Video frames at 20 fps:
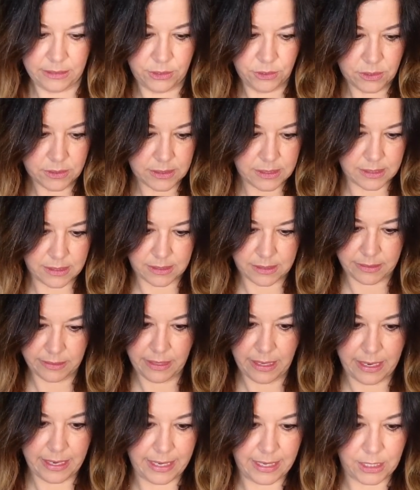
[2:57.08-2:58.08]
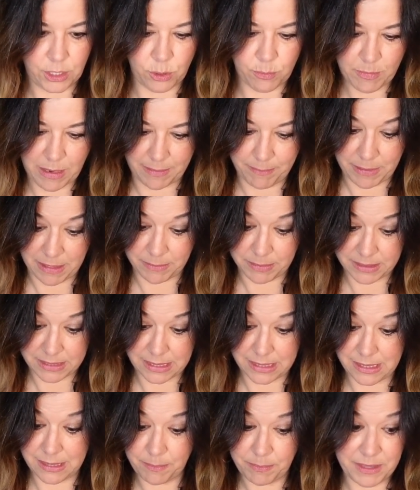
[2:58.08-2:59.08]
looks like you might be able to
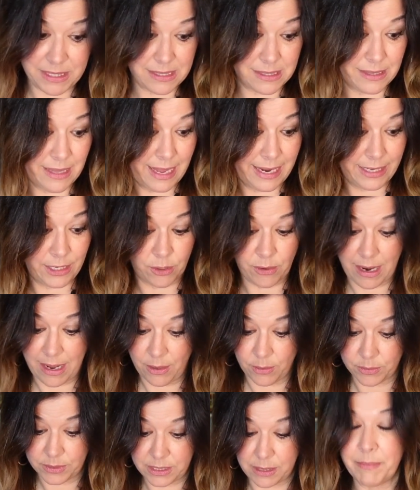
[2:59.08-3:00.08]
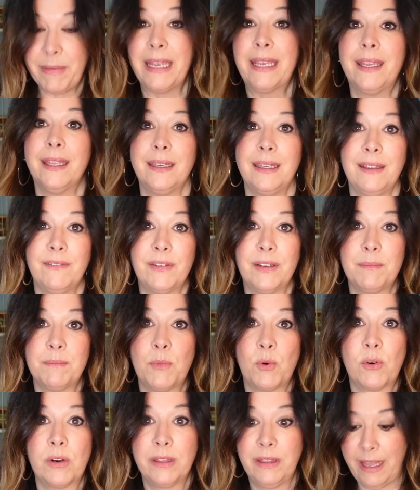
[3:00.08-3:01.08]
zip this liner out to make it even
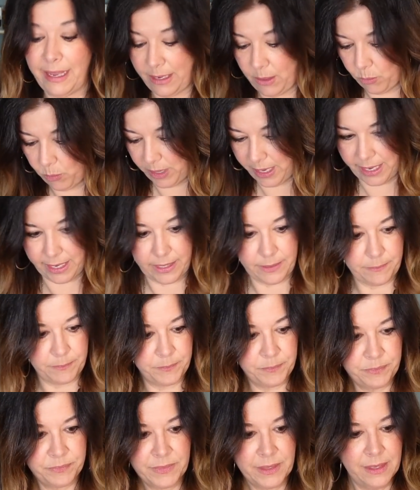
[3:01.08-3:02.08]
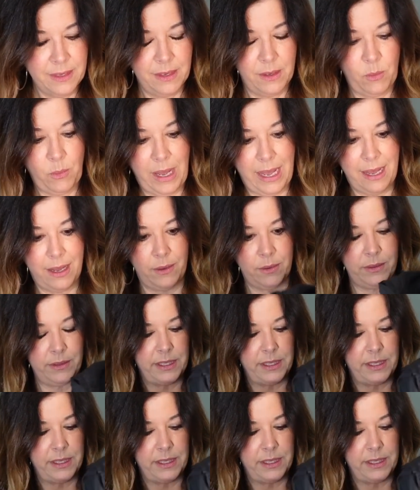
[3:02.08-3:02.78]
more lightweight. Wow,